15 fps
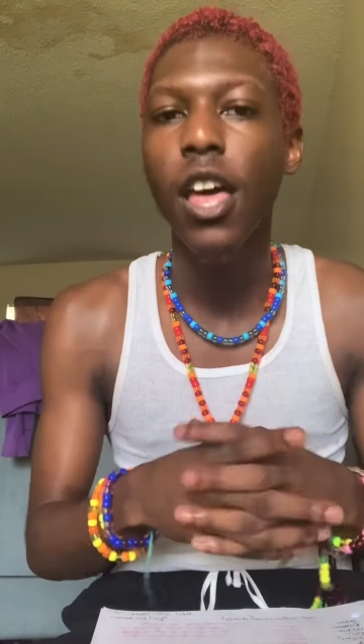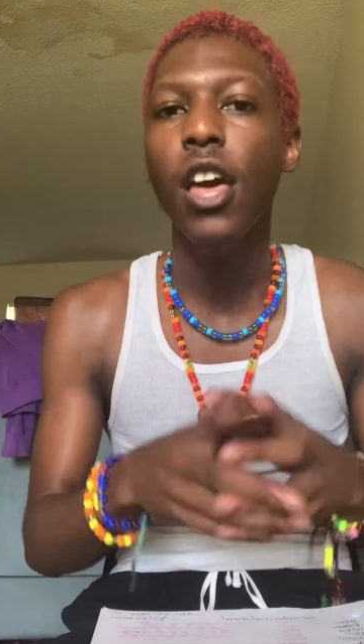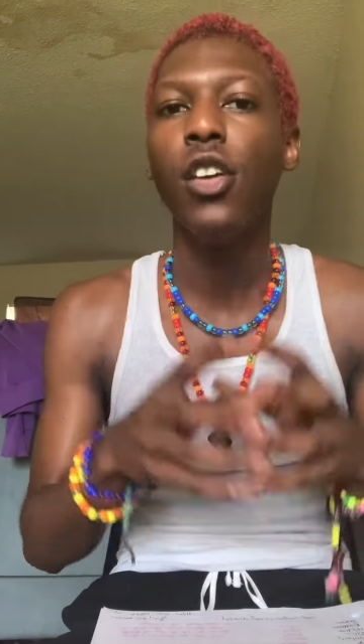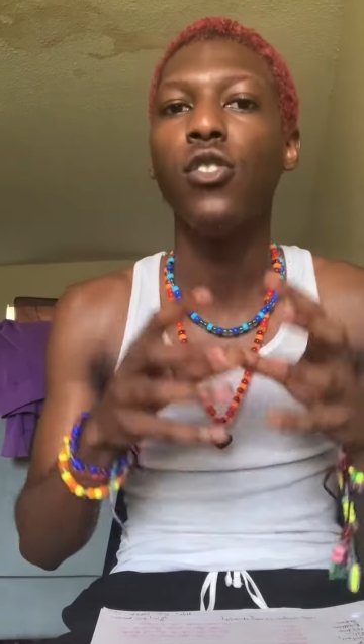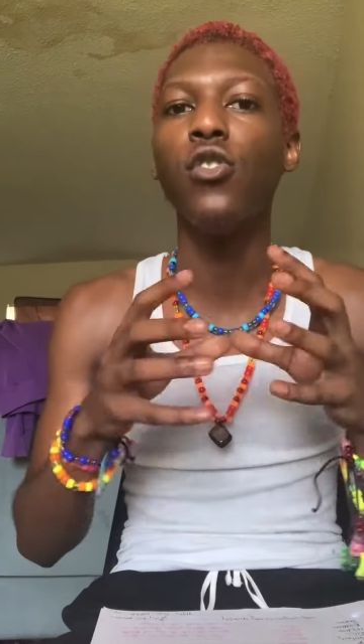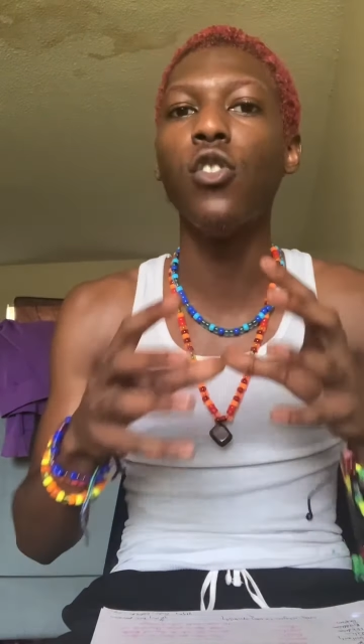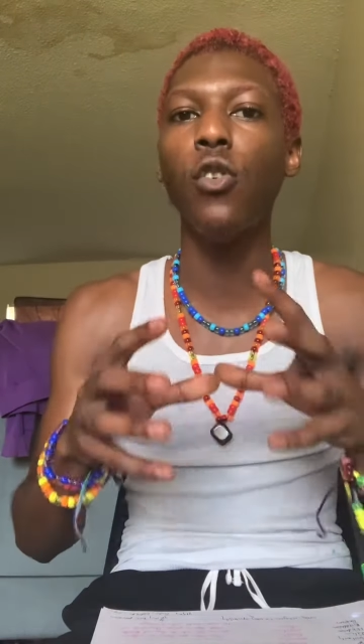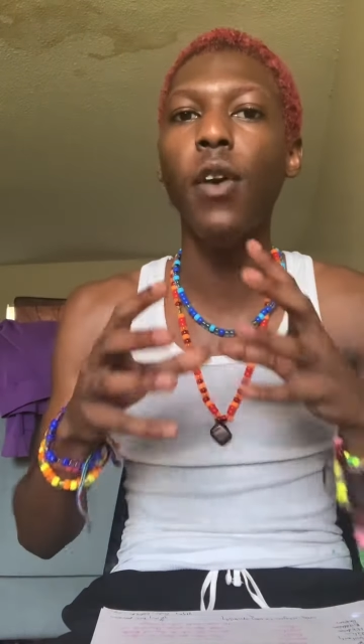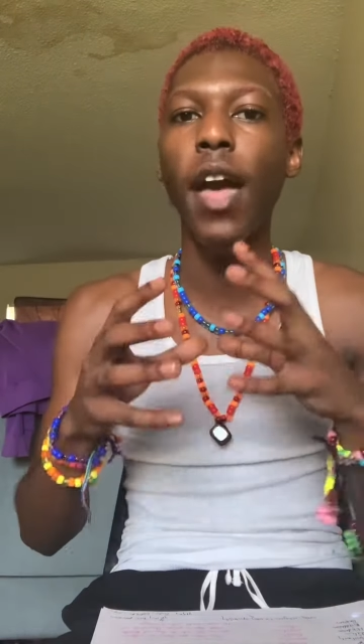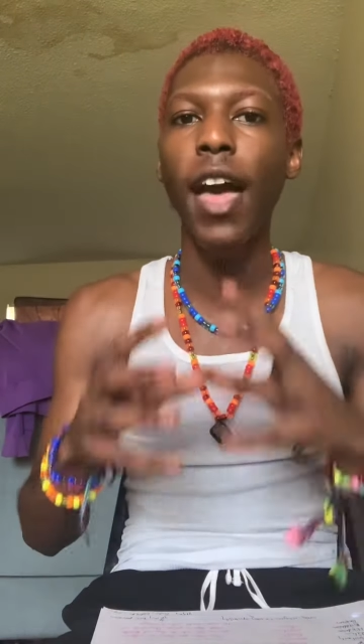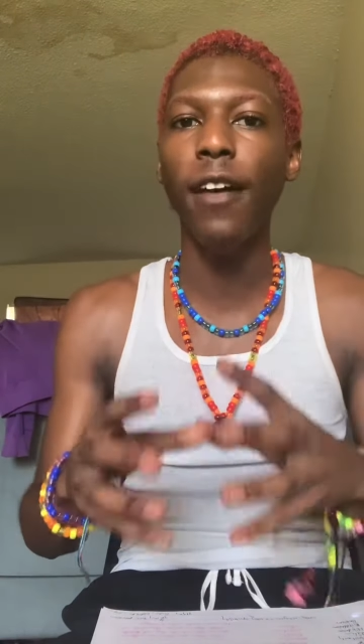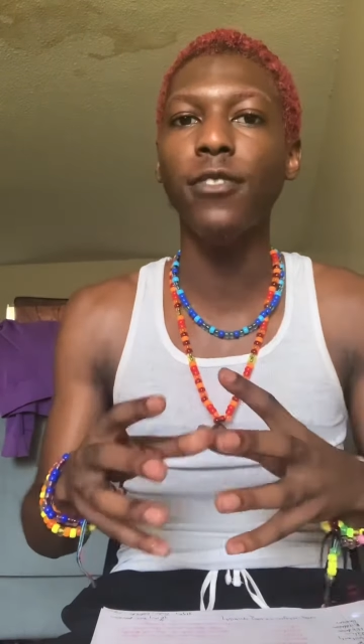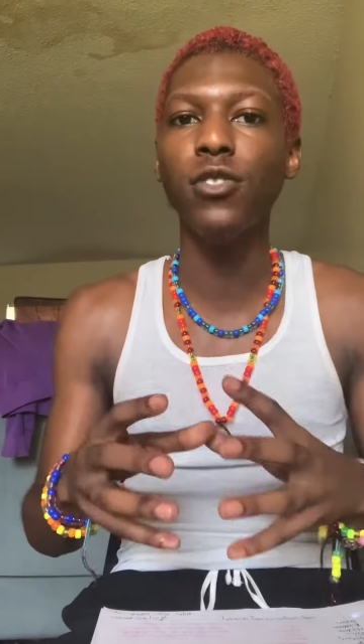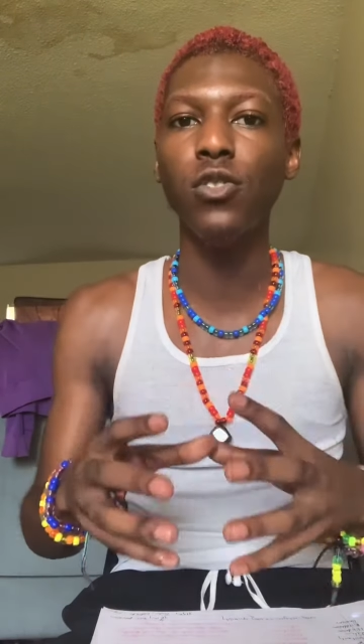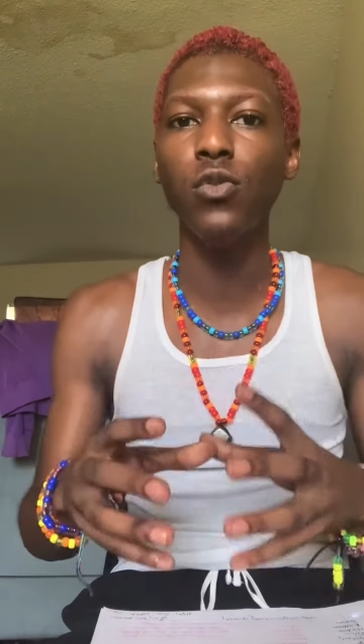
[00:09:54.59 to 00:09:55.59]
You don't
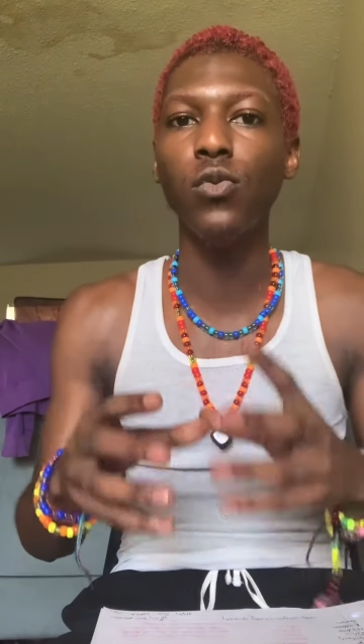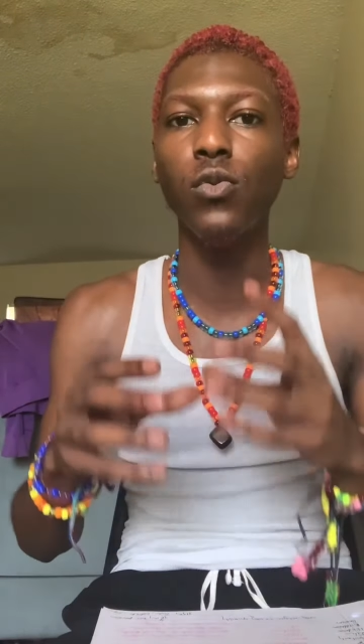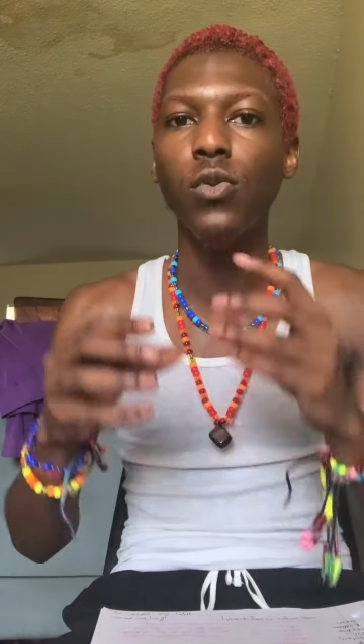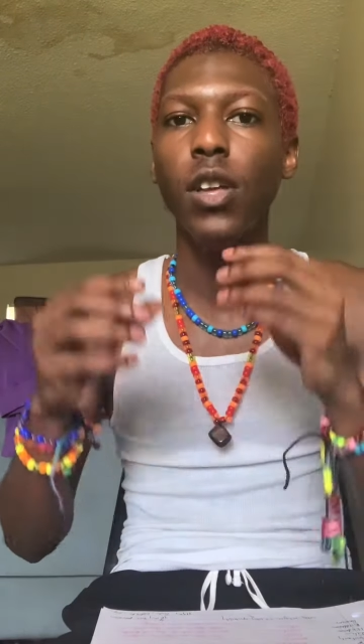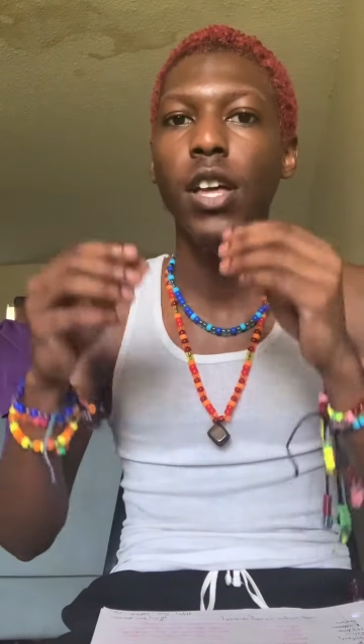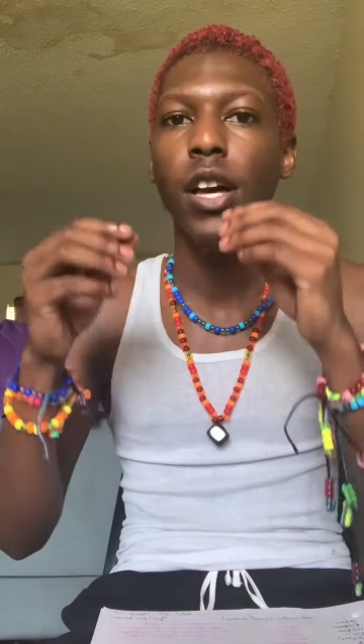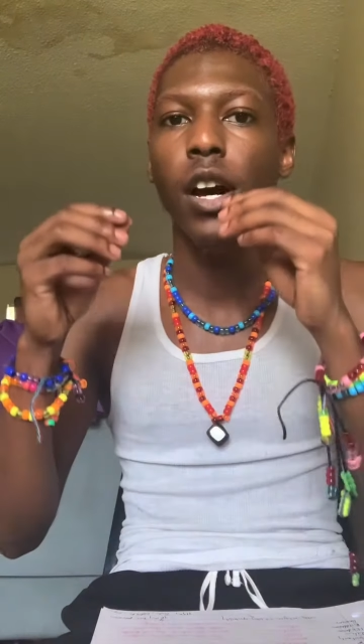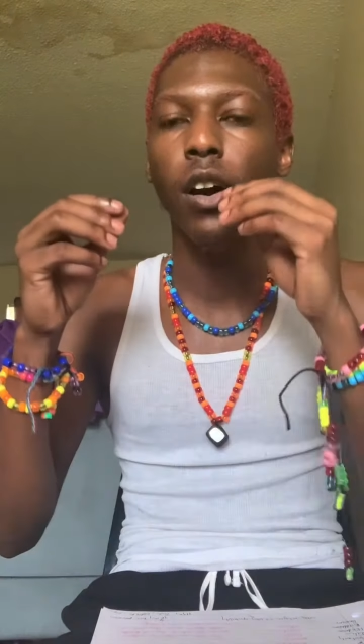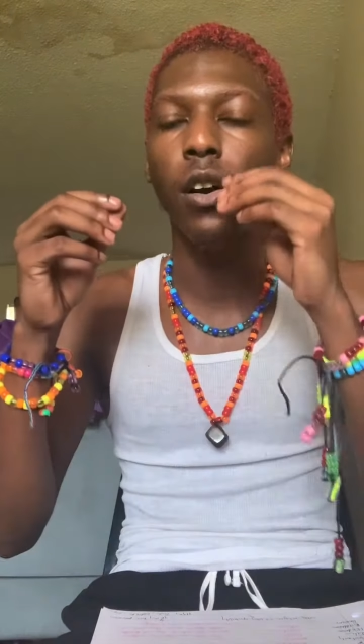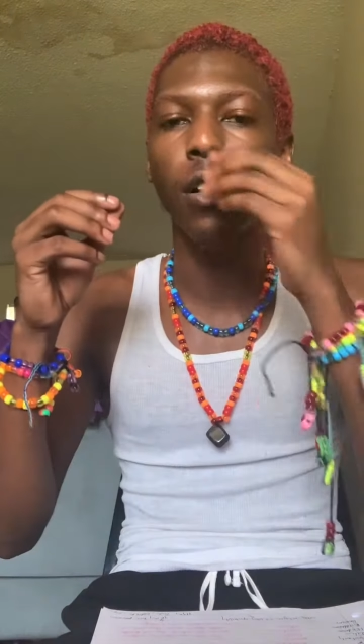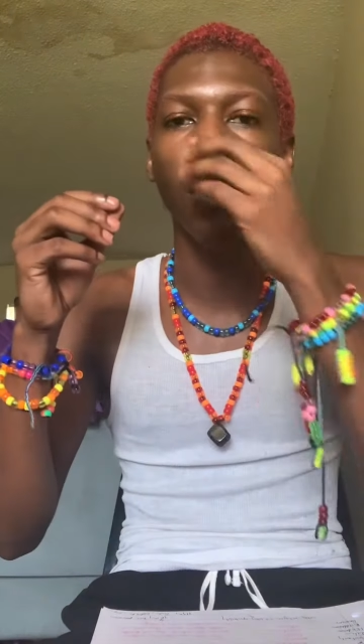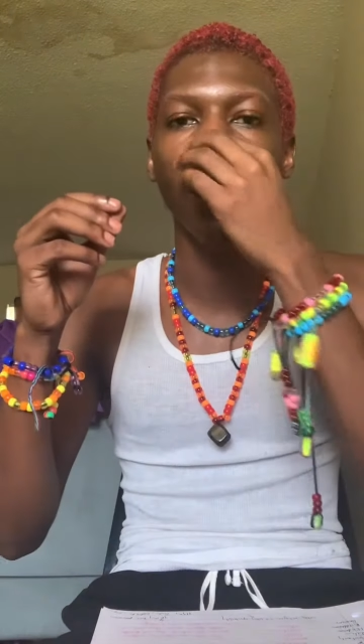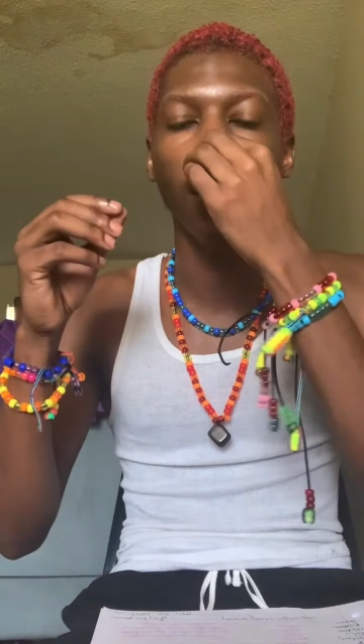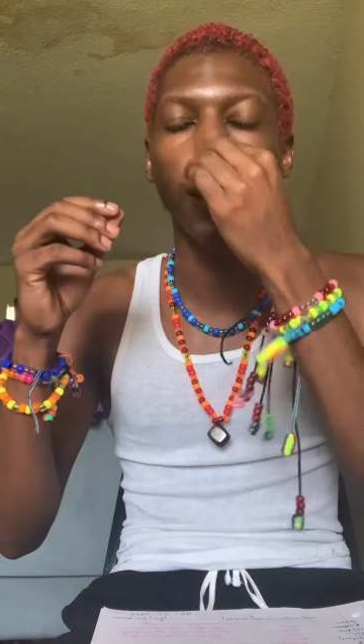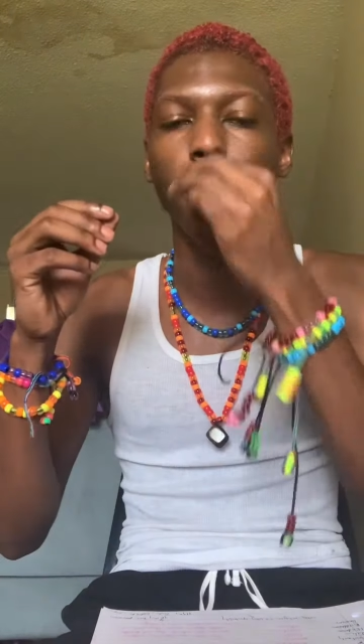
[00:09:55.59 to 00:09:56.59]
have to
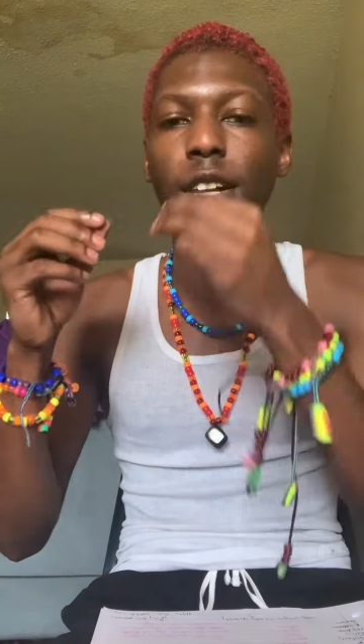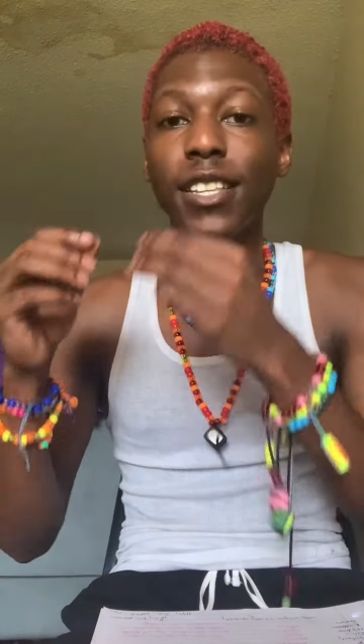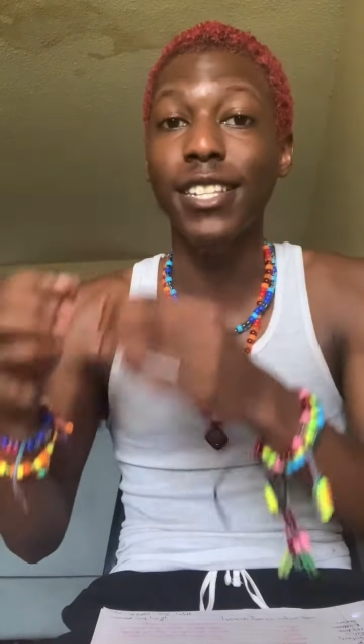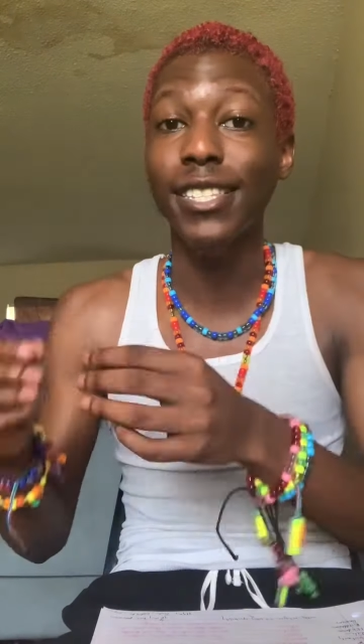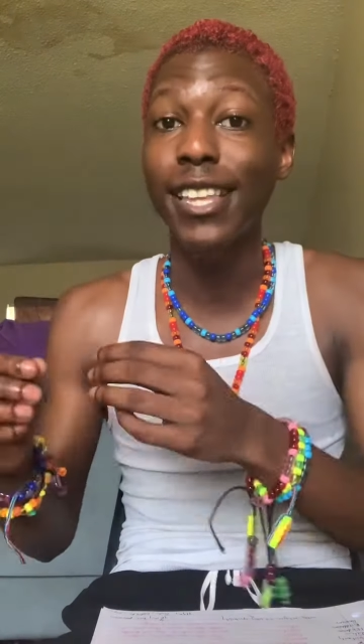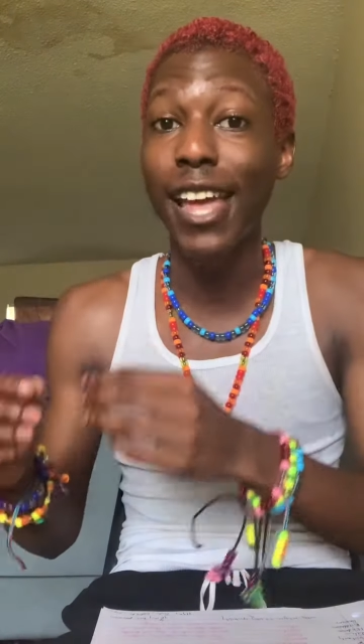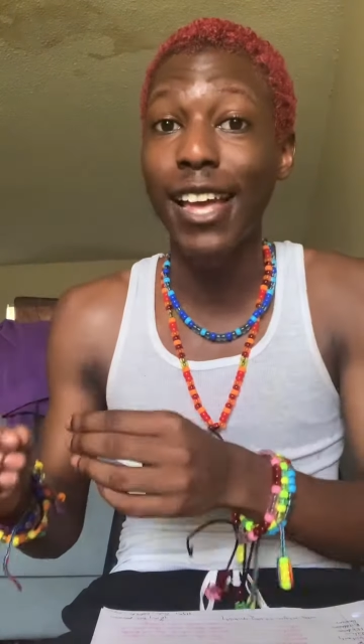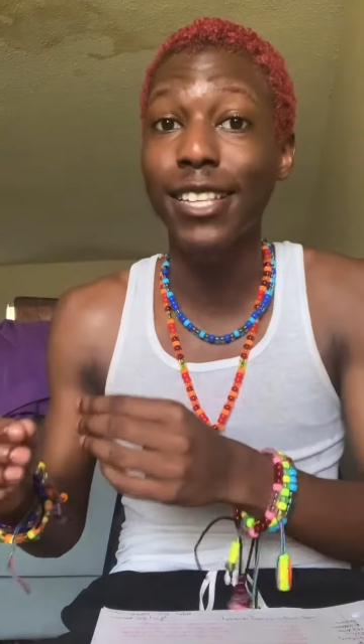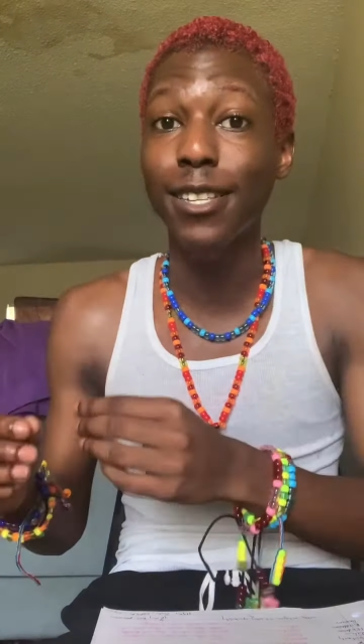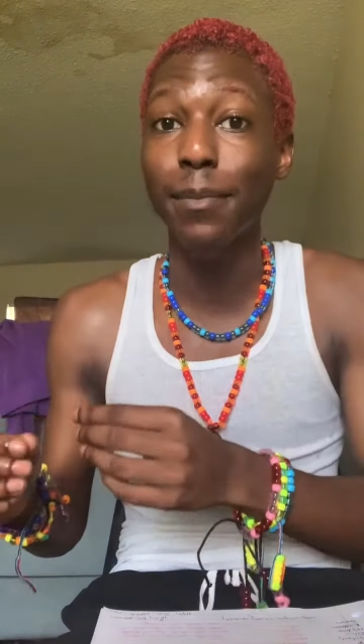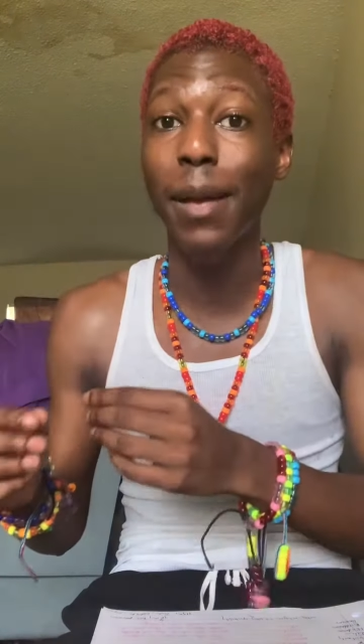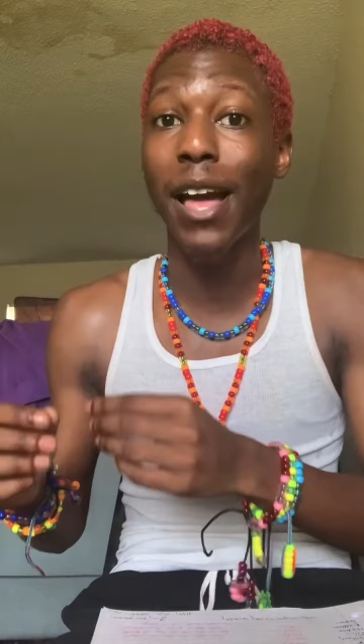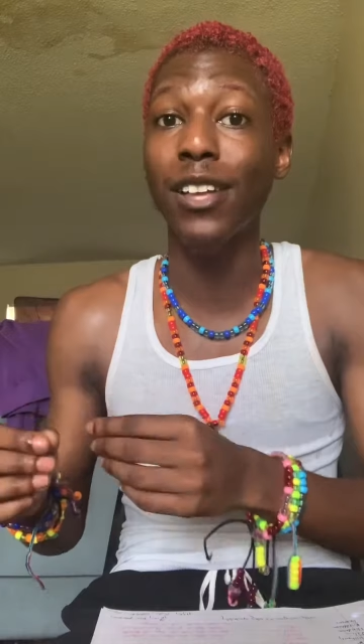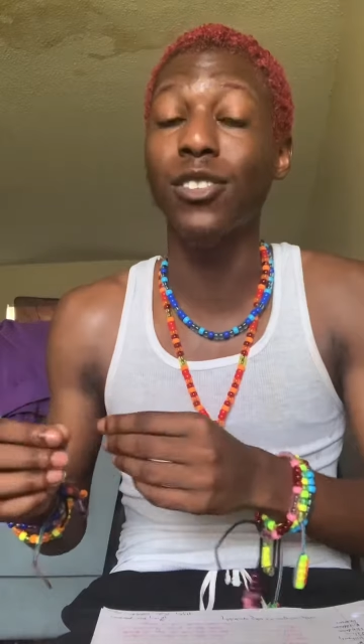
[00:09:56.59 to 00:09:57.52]
understand somebody